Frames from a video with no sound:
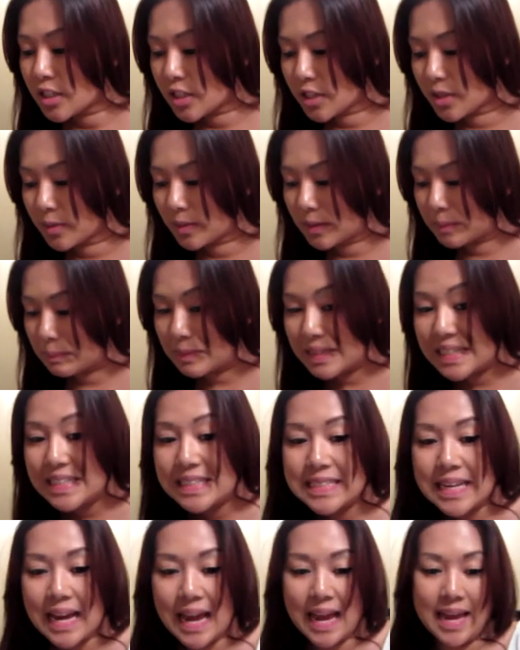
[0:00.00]
so in the
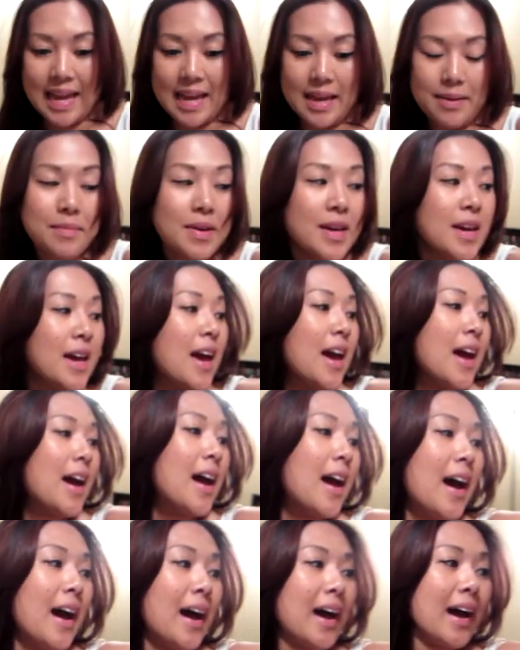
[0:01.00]
meantime,
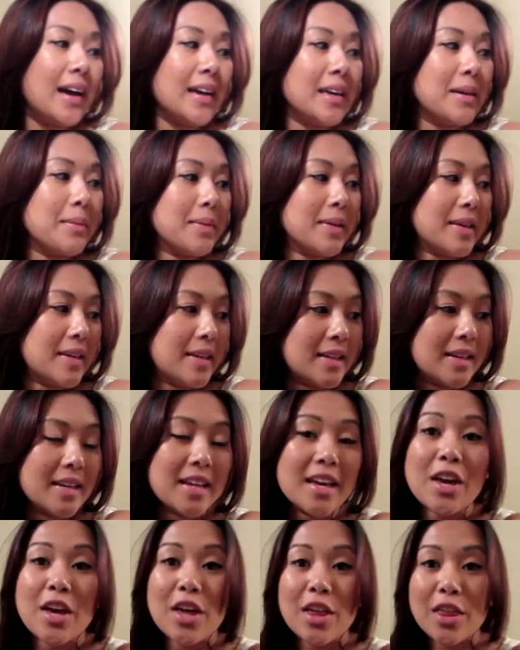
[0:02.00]
I am
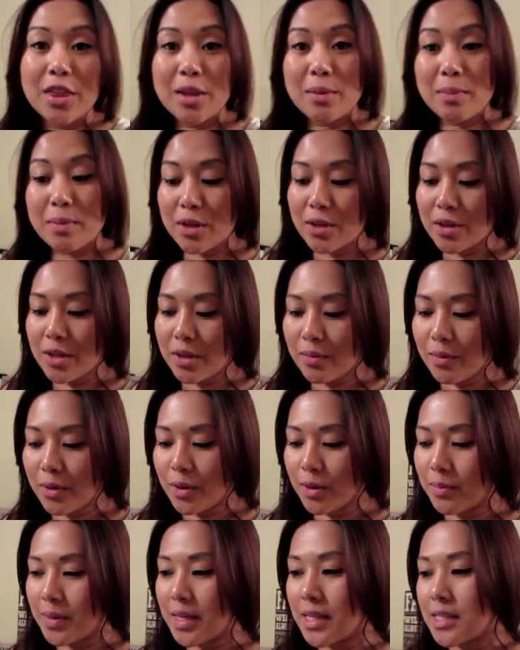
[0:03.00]
in the beauty
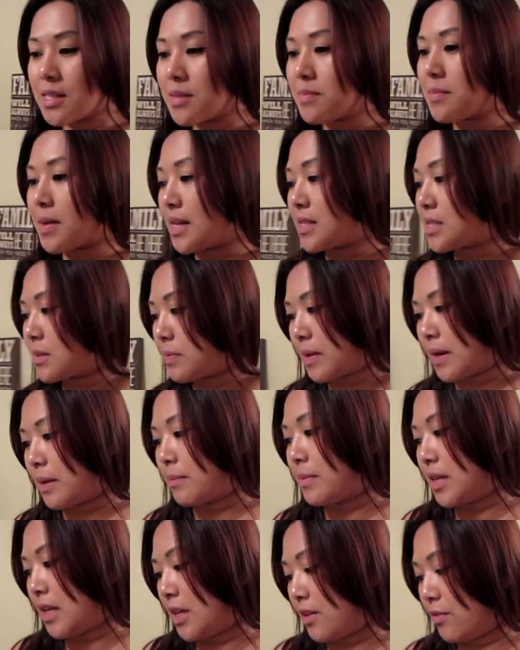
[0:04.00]
room. It's a mess, but
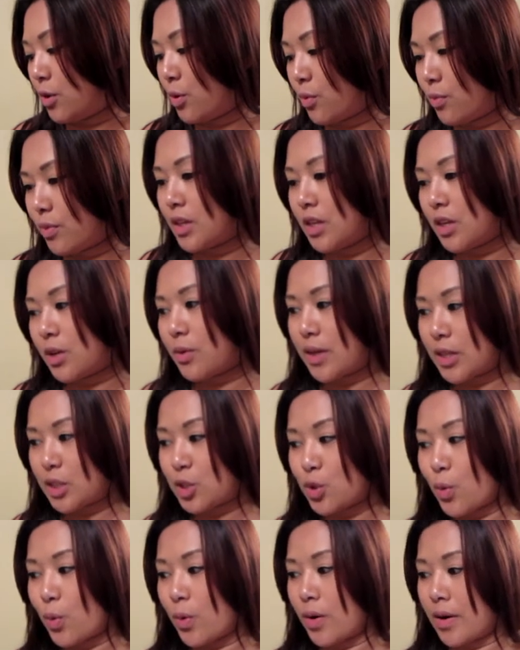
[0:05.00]
I'm going to give you a really quick
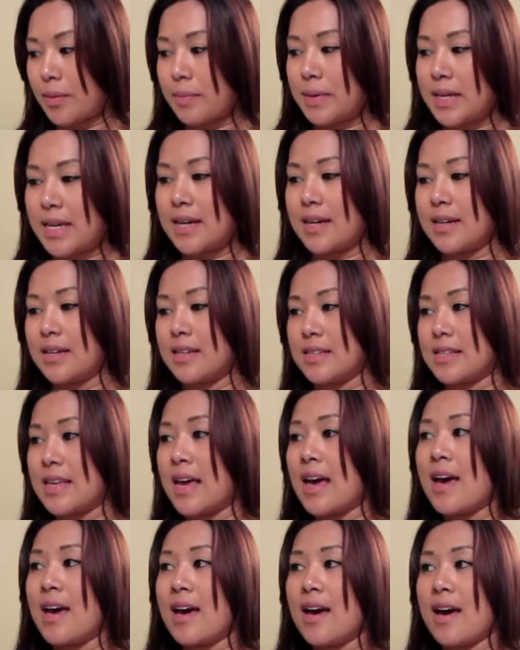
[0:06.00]
tour because
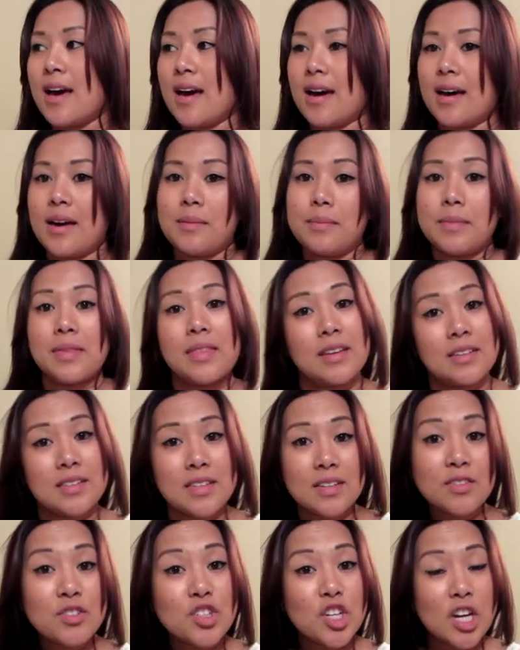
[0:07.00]

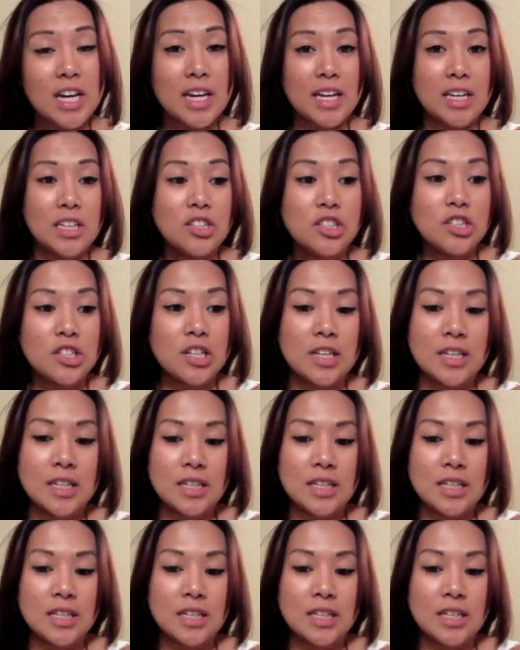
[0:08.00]
things have changed